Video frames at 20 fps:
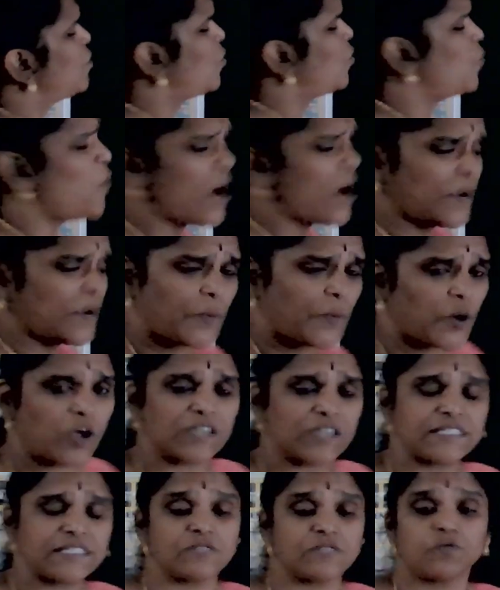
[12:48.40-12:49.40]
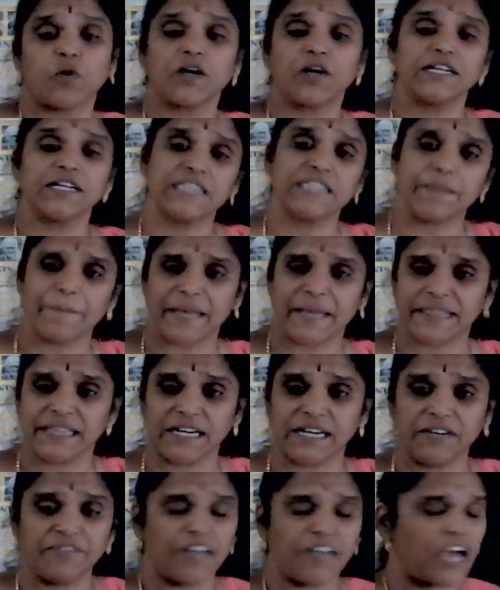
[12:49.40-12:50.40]
Oh, what process? What is the
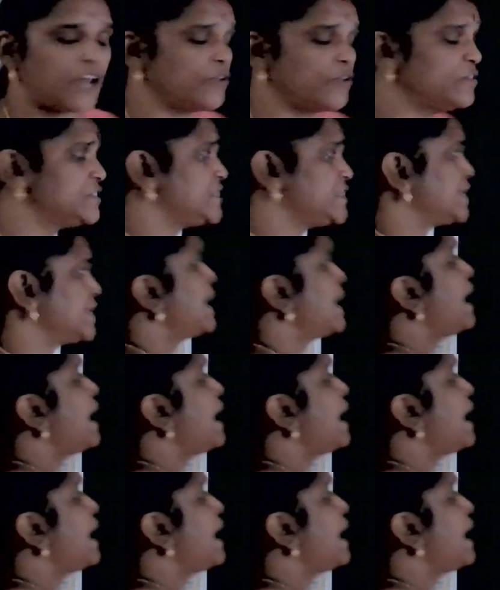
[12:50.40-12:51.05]
method we are using?